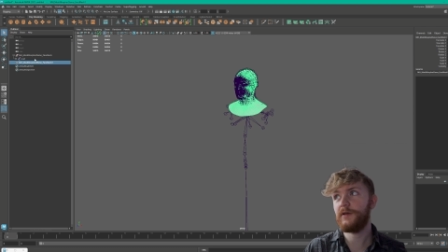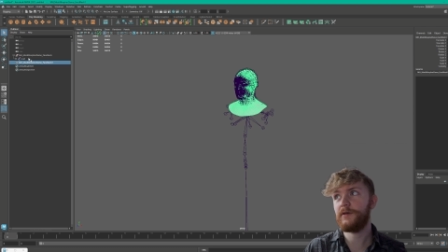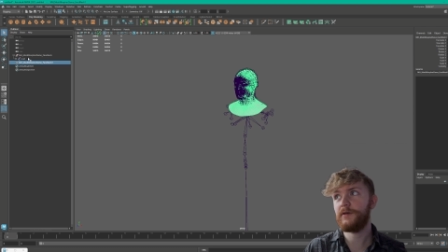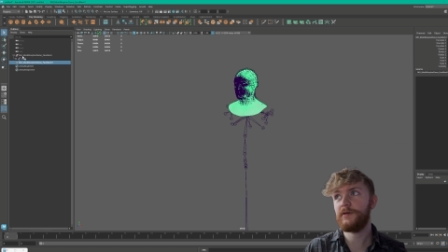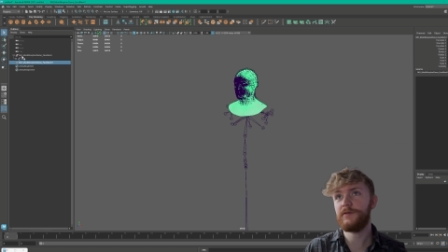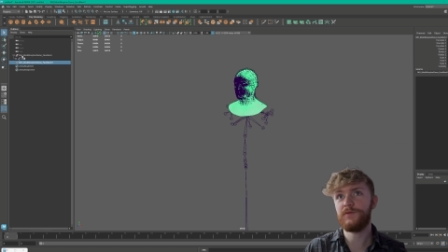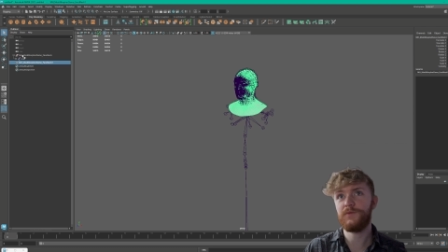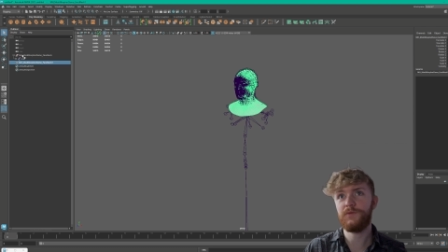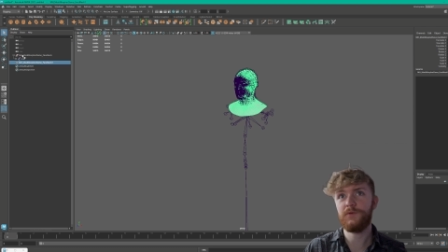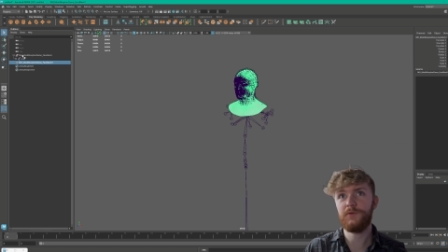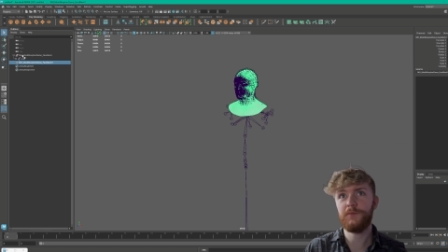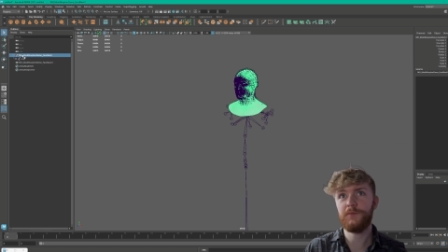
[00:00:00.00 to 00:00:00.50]

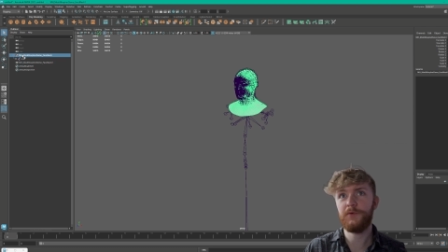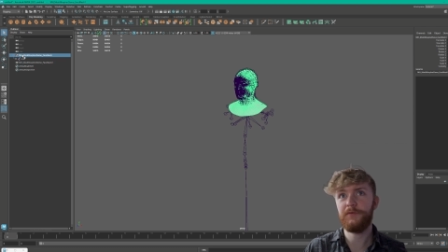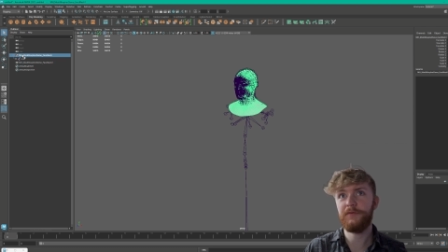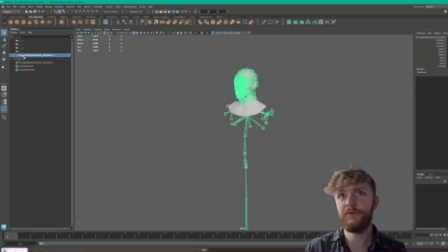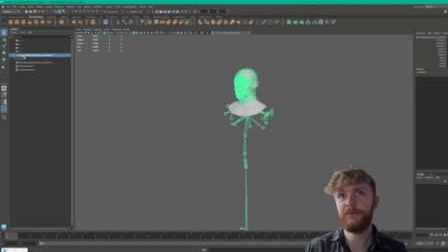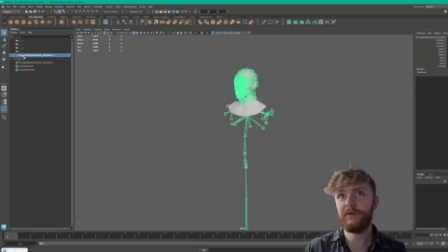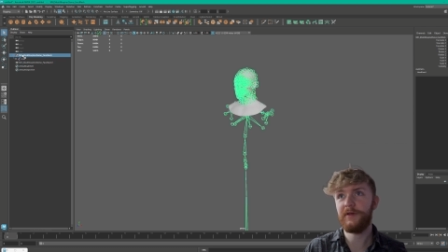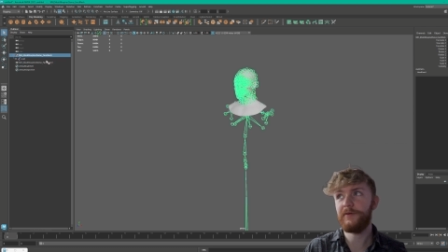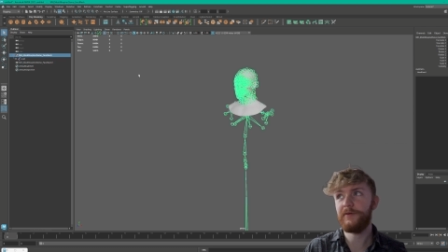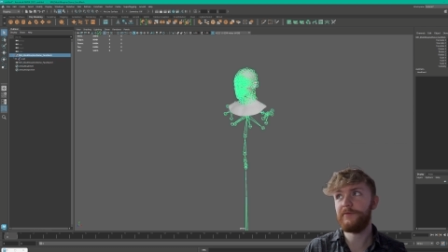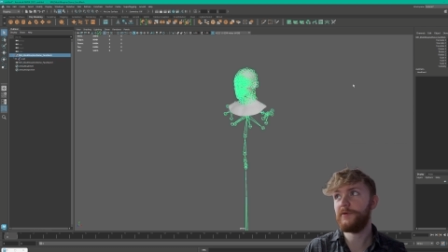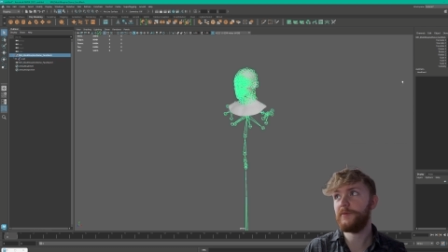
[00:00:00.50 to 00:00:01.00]
because we're
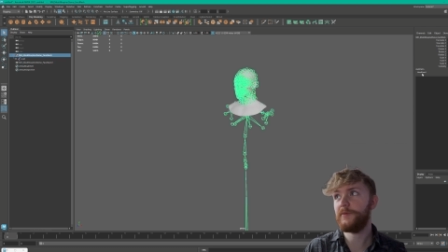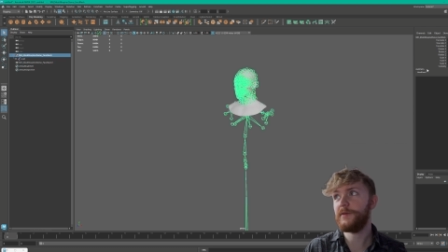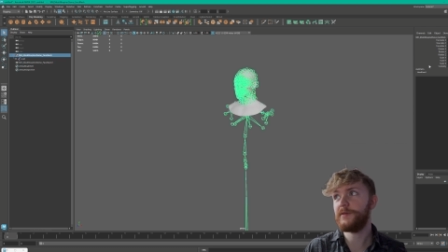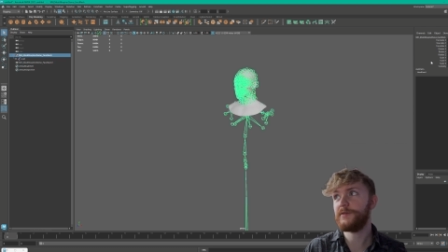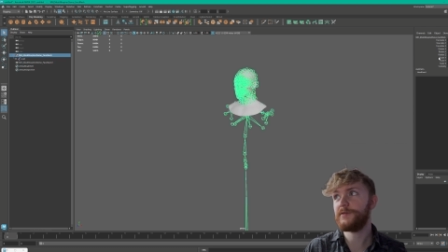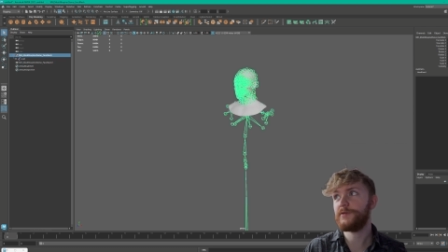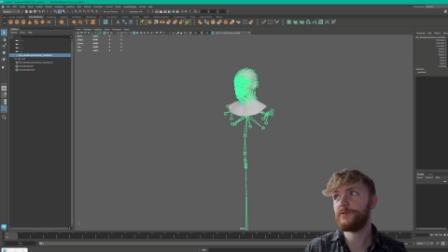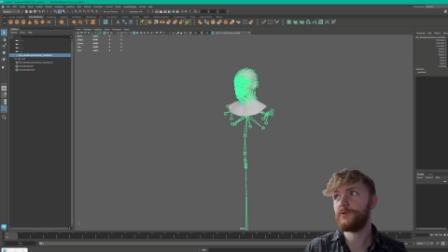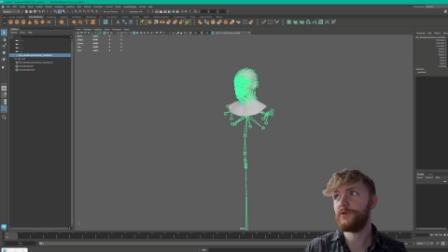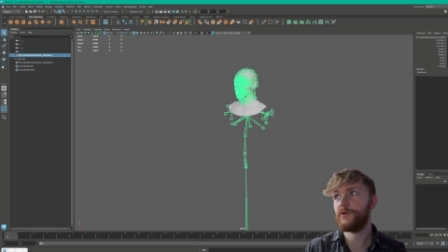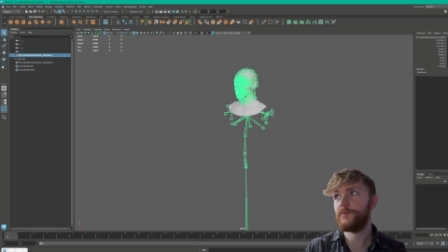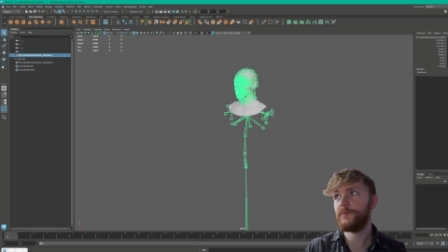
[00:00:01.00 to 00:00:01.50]
moving it from this
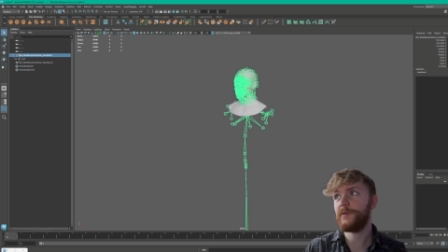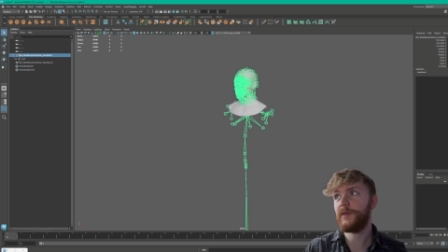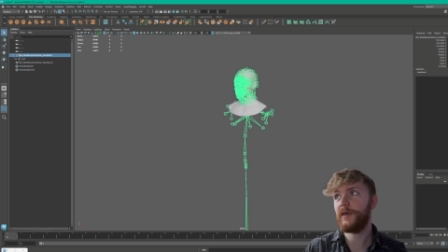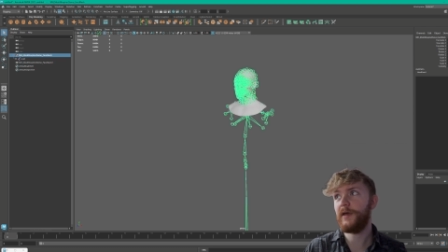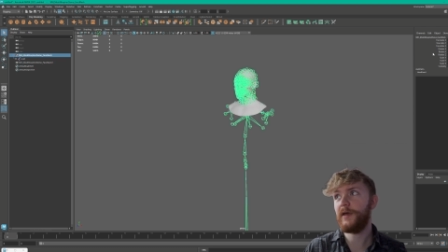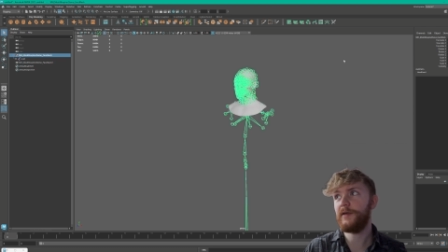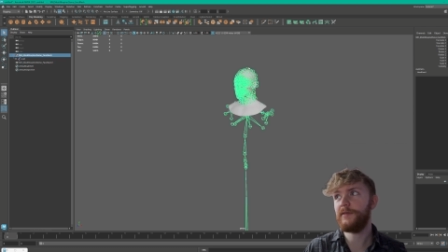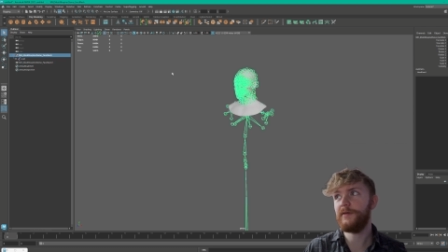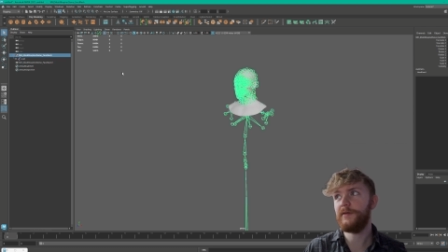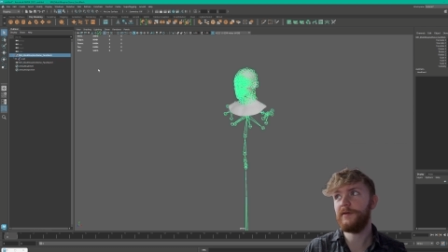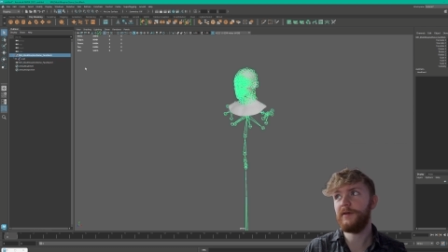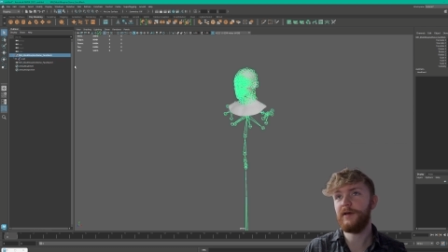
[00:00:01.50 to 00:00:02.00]
group that
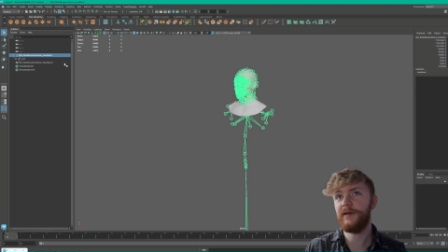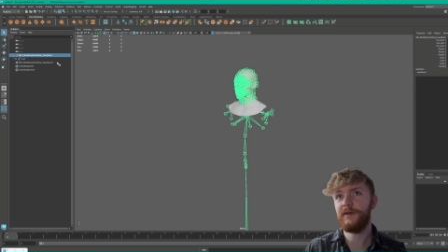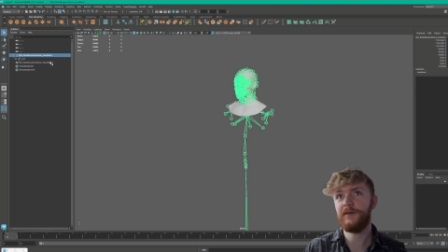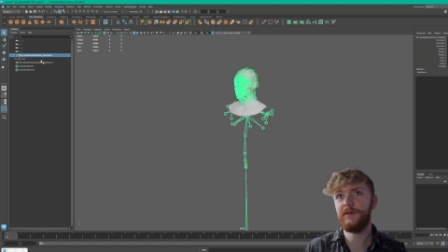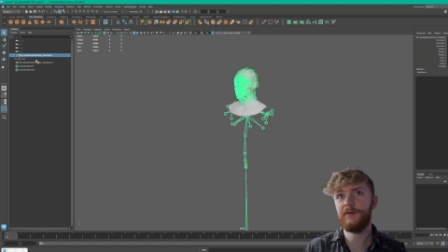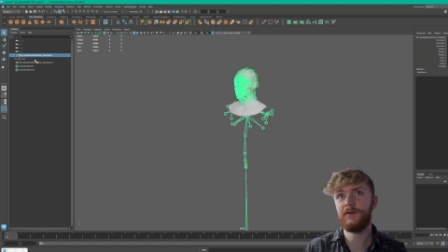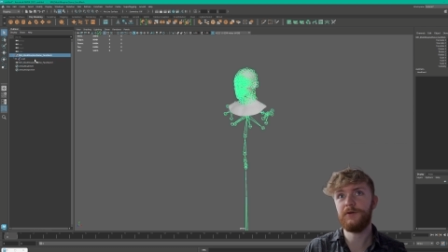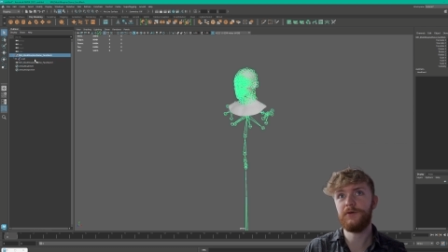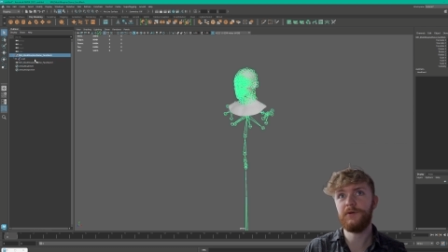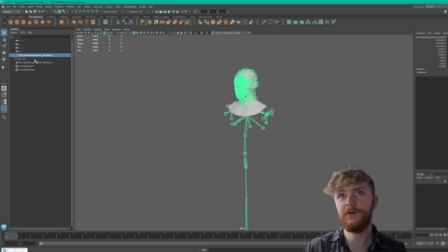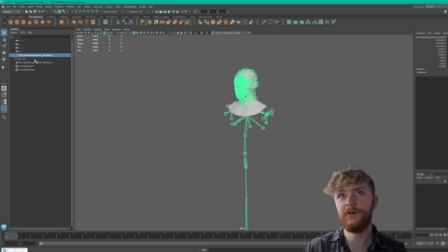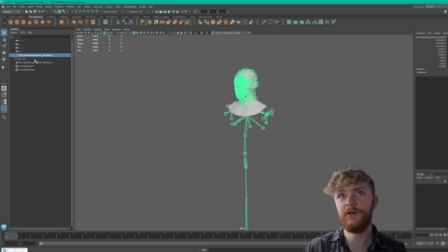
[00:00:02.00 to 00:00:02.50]
had the 90
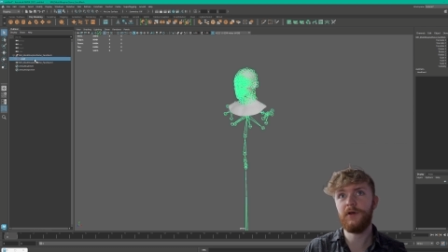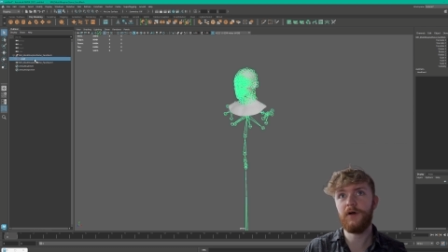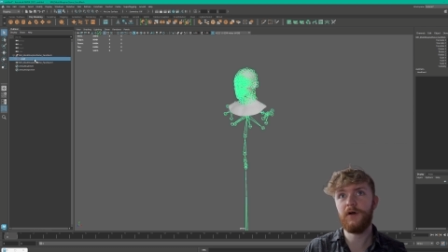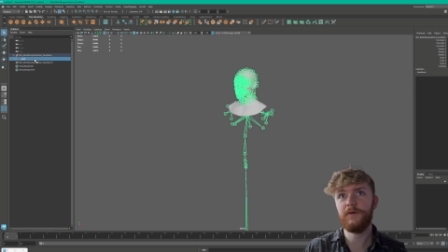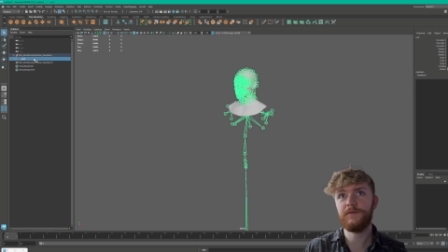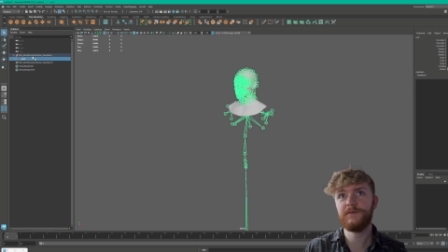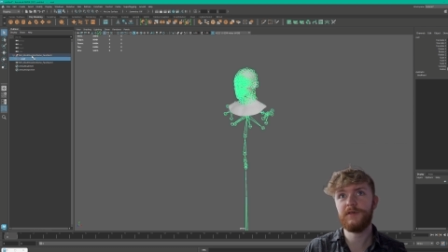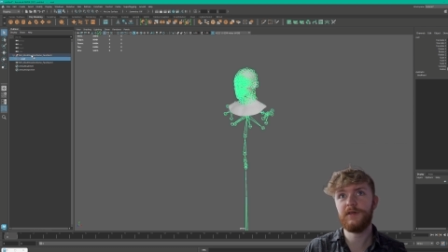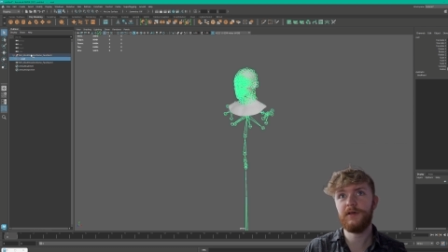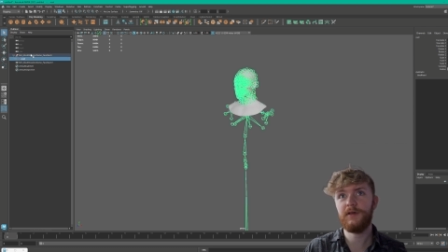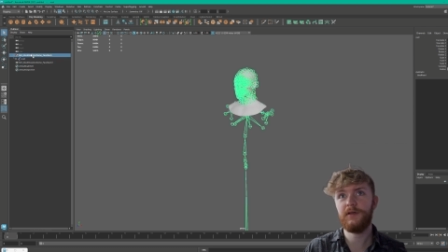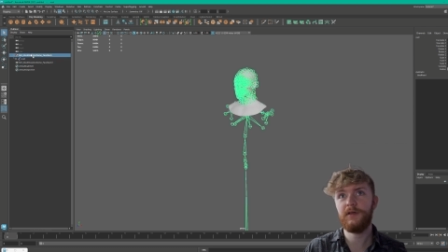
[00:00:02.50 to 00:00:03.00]
degree
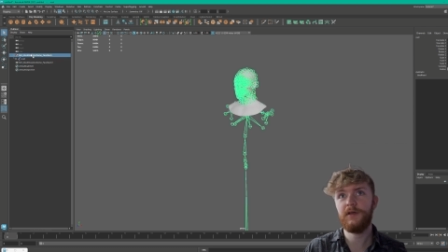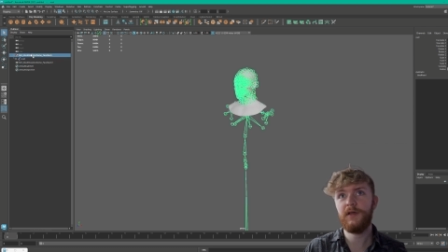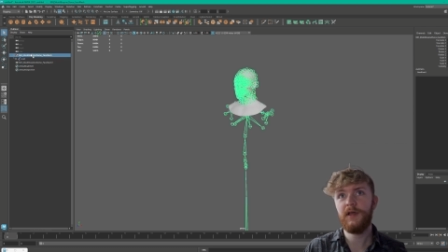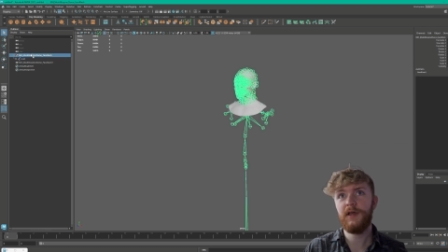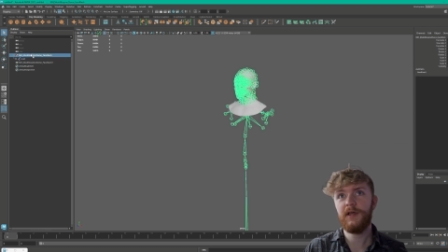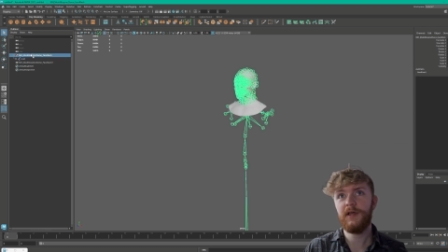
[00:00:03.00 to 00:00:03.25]
offset.